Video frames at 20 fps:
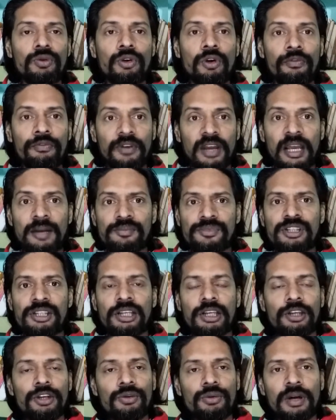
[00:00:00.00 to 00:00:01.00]
of
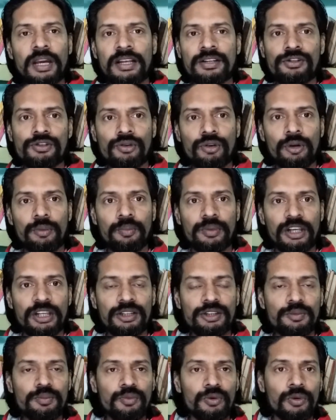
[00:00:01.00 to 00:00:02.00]
MCQ as your
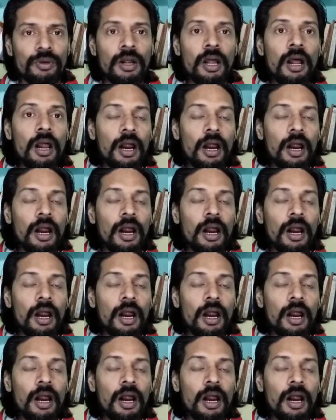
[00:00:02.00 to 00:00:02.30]
base book.